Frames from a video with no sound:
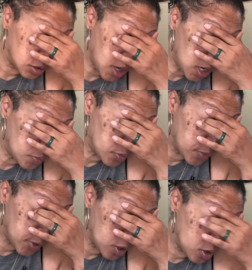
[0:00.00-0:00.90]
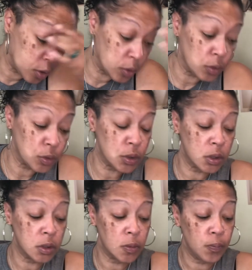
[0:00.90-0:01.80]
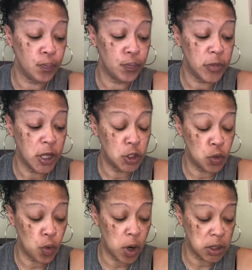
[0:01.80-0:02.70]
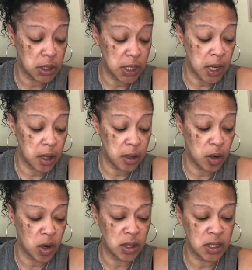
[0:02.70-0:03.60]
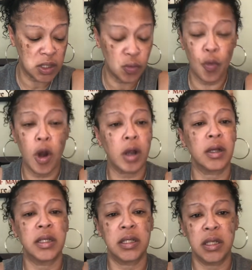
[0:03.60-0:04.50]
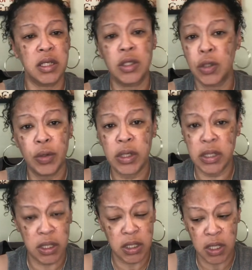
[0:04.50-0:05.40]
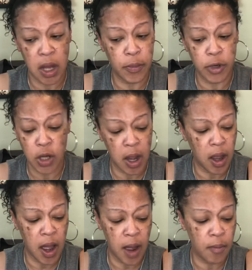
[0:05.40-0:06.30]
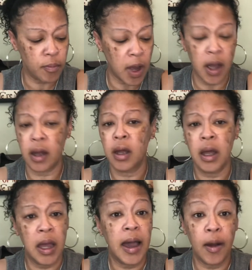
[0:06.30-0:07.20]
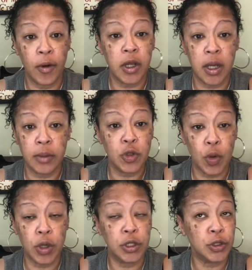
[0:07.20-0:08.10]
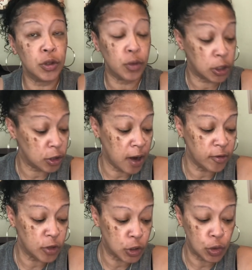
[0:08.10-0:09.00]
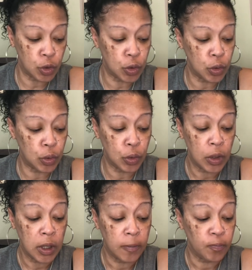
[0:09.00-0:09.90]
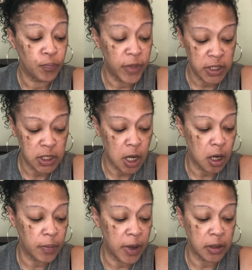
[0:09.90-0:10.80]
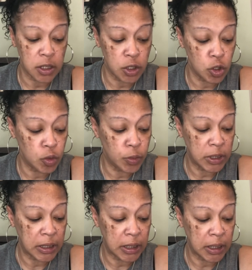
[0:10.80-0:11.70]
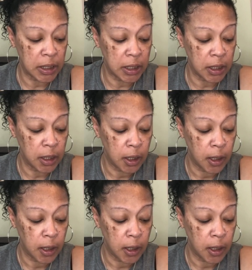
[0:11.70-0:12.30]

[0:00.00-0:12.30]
trying to propose that you work together or let's work let's let's do this let's i'm gonna i i, I want to come towards you i want to travel to you let's talk about this new beginning